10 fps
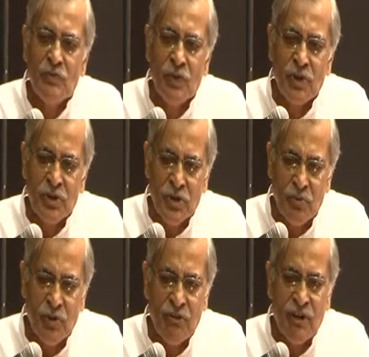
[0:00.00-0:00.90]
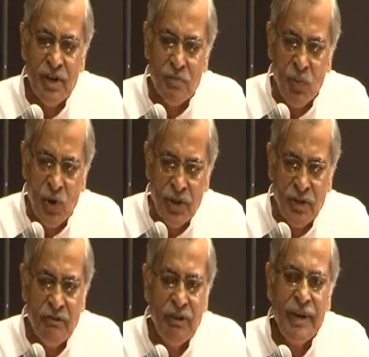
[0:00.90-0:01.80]
for human rights
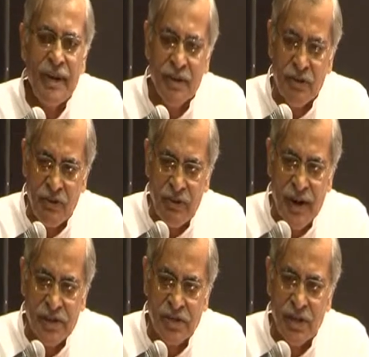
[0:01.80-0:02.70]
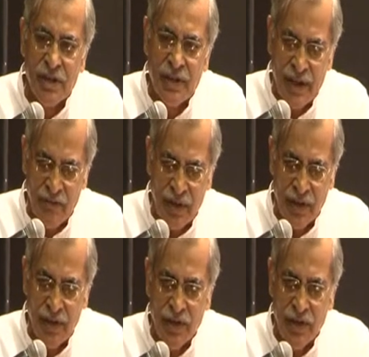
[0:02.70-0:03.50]
monitoring at international level,